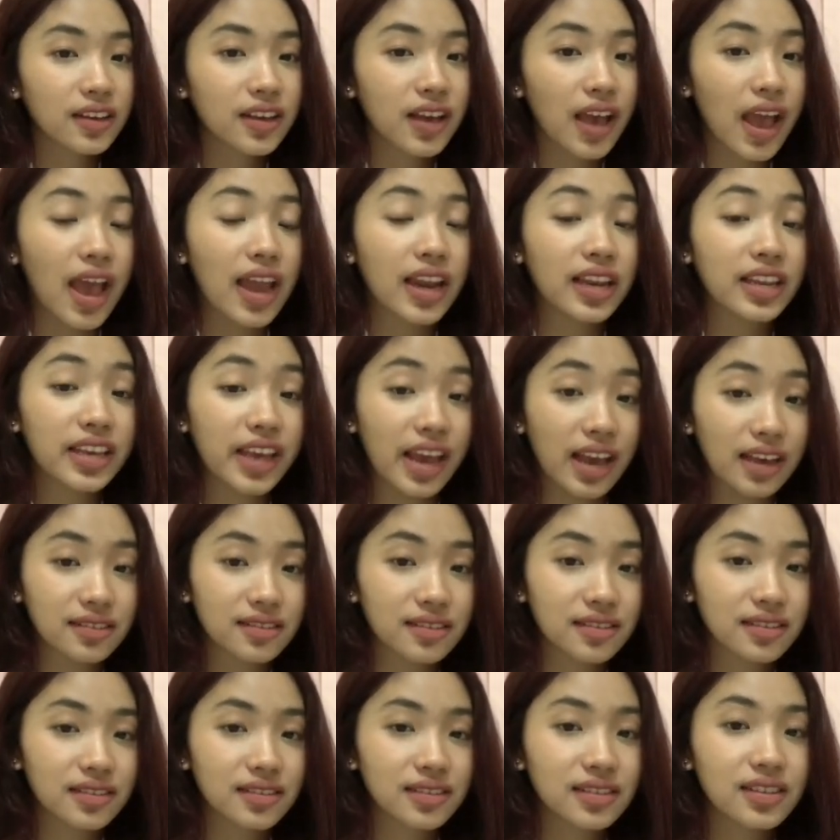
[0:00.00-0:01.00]
and
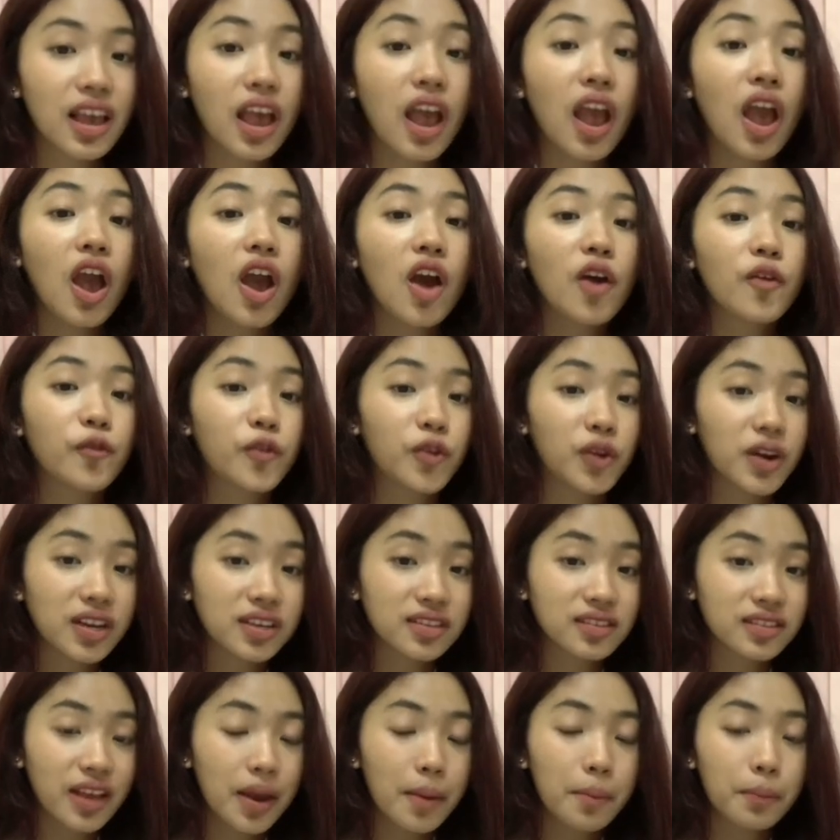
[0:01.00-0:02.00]
yes. For
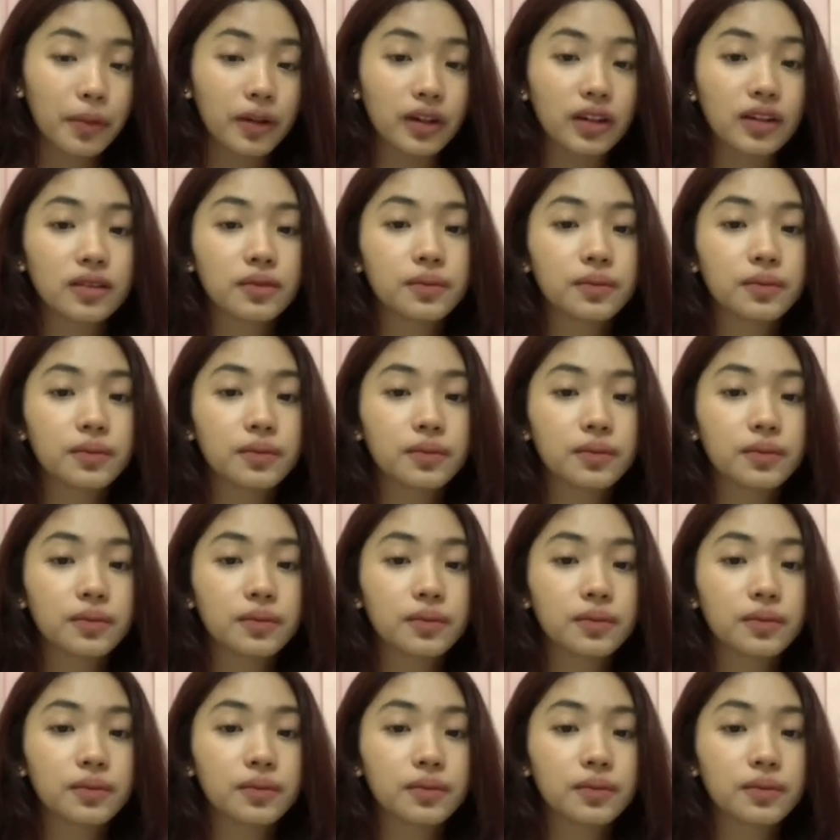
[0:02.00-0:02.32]
example,